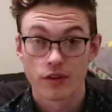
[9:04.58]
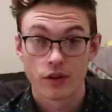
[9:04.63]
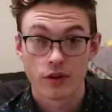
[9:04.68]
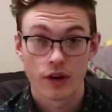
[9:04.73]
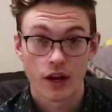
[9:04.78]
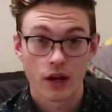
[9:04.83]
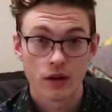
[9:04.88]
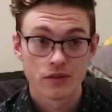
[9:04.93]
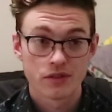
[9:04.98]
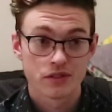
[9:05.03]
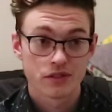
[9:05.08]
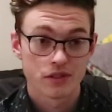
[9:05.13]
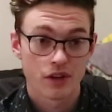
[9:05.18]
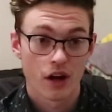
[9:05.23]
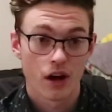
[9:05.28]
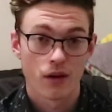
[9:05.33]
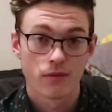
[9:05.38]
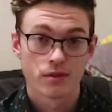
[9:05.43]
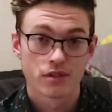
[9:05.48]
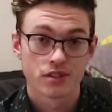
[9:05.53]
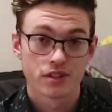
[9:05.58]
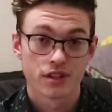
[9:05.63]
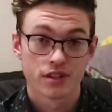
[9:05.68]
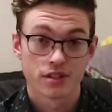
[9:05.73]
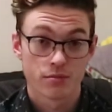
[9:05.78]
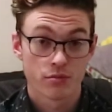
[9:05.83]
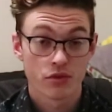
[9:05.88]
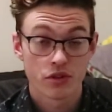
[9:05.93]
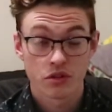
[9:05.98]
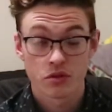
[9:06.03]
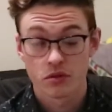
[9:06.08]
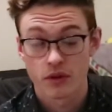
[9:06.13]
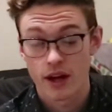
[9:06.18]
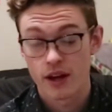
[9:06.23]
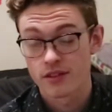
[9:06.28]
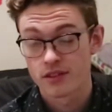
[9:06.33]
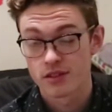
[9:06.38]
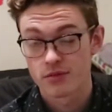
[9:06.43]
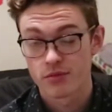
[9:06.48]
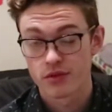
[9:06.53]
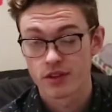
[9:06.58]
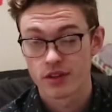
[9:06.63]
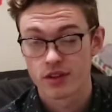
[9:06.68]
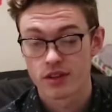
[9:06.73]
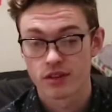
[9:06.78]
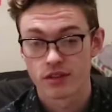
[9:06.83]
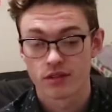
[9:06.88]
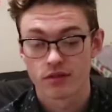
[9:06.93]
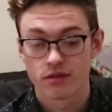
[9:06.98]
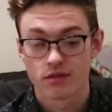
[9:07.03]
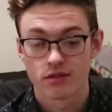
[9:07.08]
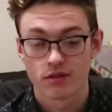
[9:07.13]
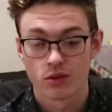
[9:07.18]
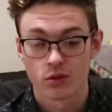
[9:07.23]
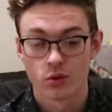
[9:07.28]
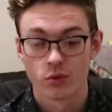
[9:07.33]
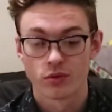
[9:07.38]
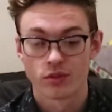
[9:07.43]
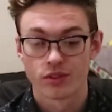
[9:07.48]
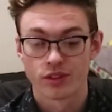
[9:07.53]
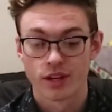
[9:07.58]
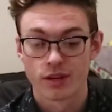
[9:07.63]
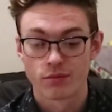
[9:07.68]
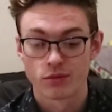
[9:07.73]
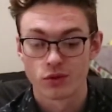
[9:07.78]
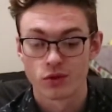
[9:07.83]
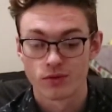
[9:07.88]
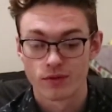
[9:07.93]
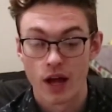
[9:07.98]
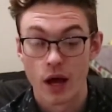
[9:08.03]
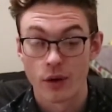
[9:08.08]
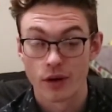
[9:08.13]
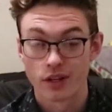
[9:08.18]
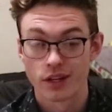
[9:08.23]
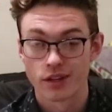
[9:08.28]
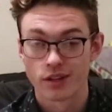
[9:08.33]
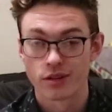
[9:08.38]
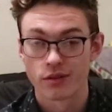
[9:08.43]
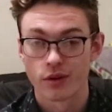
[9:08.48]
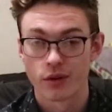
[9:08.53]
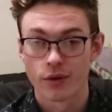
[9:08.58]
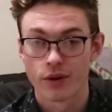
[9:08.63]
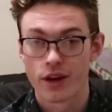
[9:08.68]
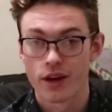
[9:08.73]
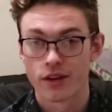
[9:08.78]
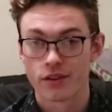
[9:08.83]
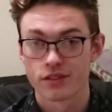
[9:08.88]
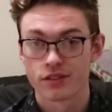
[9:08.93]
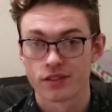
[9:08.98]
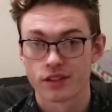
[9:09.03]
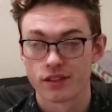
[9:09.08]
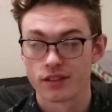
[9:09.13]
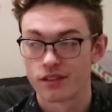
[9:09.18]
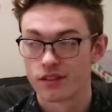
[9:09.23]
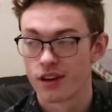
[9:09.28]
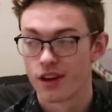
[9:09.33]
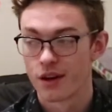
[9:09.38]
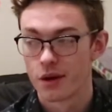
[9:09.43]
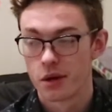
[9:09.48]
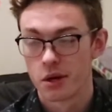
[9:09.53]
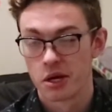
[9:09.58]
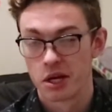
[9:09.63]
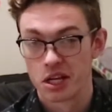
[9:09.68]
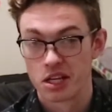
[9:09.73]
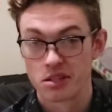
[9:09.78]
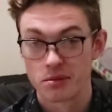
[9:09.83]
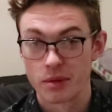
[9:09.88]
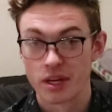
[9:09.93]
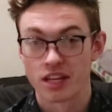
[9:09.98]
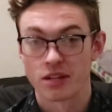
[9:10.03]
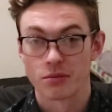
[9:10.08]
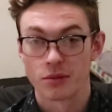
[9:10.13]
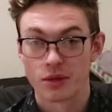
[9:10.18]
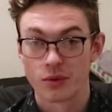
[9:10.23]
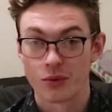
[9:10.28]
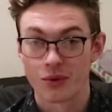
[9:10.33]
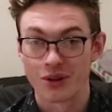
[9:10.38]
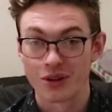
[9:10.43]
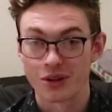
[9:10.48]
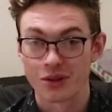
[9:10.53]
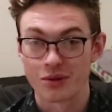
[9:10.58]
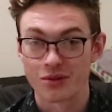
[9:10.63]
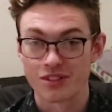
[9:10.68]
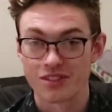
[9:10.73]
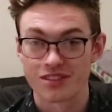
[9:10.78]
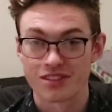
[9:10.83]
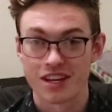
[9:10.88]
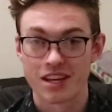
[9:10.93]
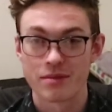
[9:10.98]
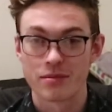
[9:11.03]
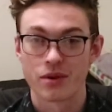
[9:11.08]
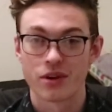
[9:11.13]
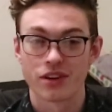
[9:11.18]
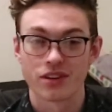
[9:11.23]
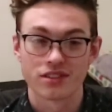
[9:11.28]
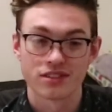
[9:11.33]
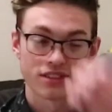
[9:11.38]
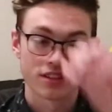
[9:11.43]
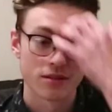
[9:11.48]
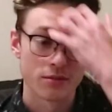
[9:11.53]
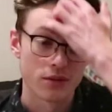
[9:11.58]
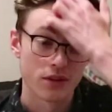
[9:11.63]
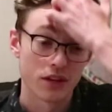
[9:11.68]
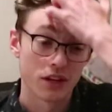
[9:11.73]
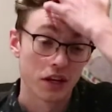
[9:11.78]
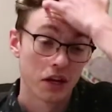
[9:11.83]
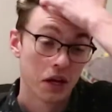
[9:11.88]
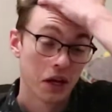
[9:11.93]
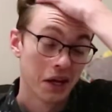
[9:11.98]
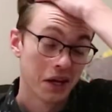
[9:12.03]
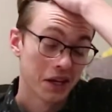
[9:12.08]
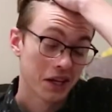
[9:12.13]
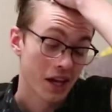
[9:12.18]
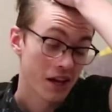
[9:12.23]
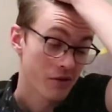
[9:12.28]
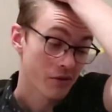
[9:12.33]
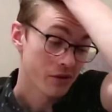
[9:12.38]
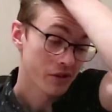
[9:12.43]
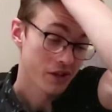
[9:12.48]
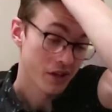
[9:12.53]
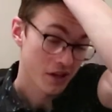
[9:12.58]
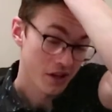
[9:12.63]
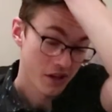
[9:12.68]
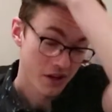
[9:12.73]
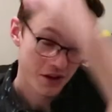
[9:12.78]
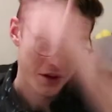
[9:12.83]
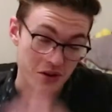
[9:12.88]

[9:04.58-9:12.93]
to their house. Obviously it's a pretty cool house. It's pretty cool that they moved out into their own house. It's making me want to do the same, honestly, but can't really